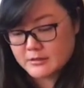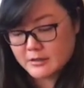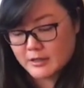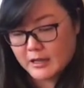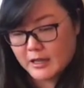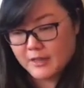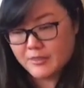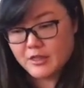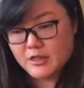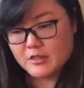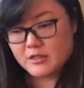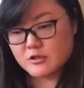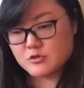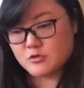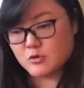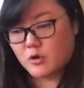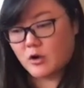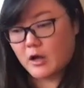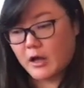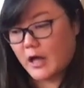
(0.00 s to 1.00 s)
I think
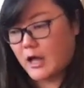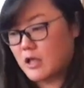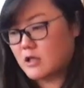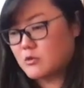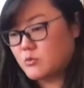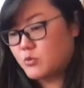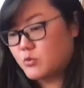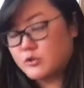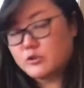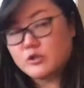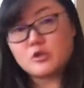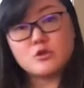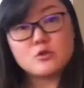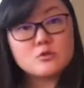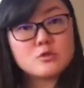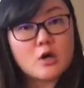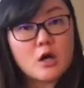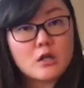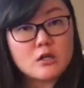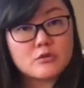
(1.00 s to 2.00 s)
I will use
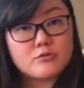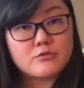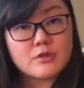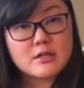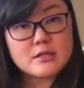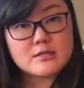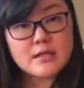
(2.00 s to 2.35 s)
all of these.